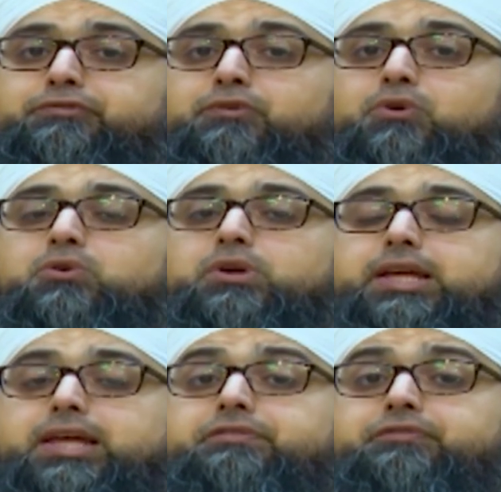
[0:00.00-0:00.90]
four,
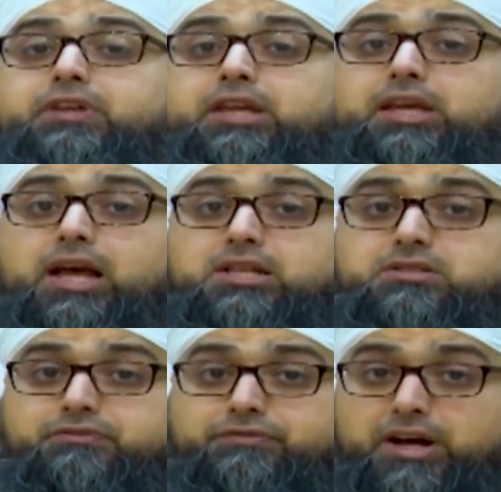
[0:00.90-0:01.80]
if he
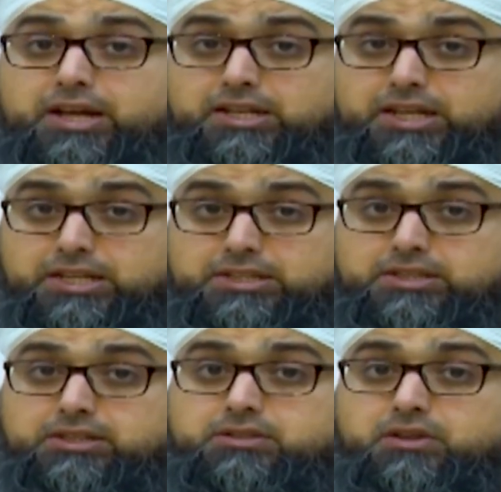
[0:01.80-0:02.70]
has
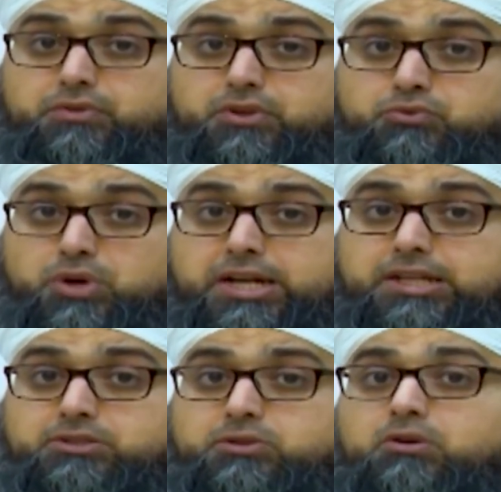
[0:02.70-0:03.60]
violated the
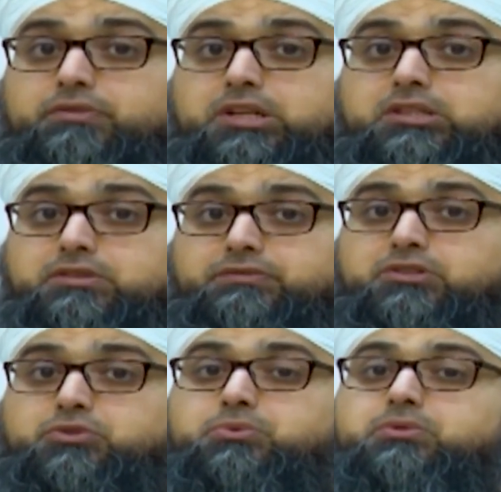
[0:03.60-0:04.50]
right of an
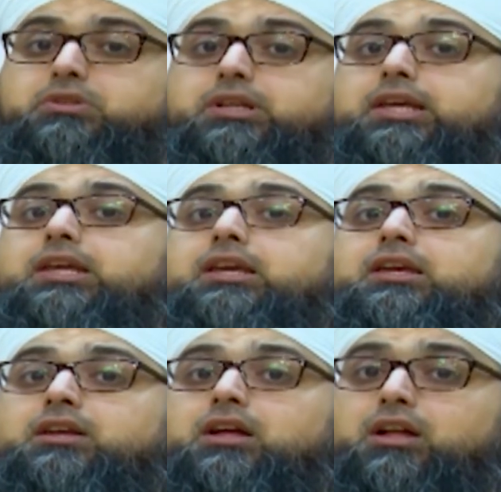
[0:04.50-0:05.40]
individual,
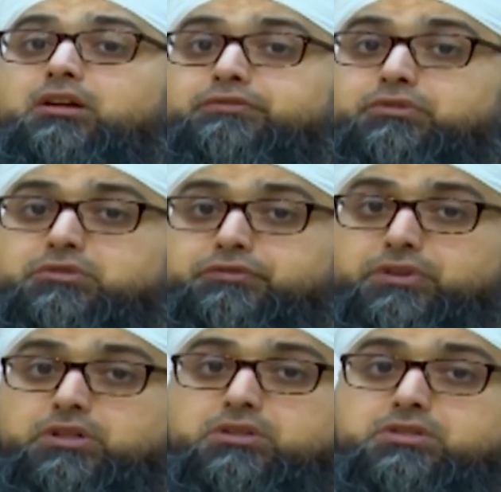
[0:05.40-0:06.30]
he
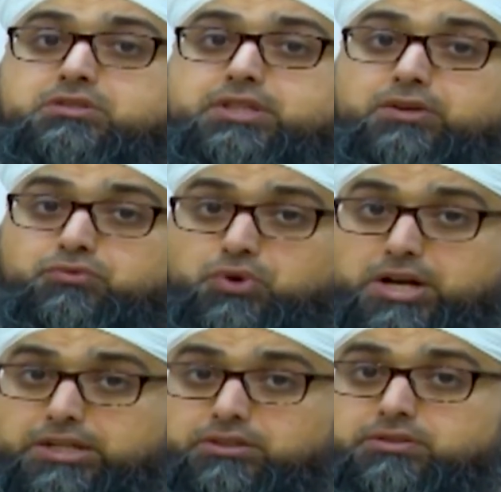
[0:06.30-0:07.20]
fulfills that
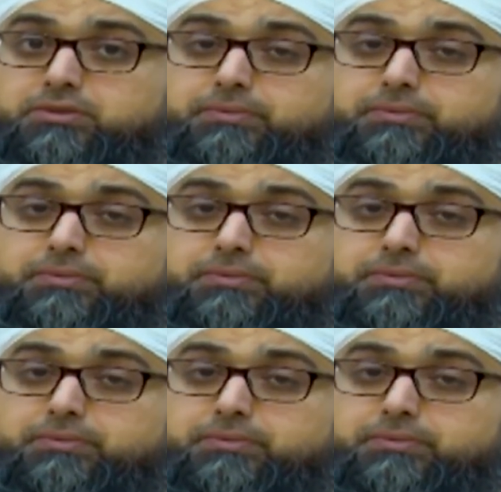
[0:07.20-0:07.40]
right.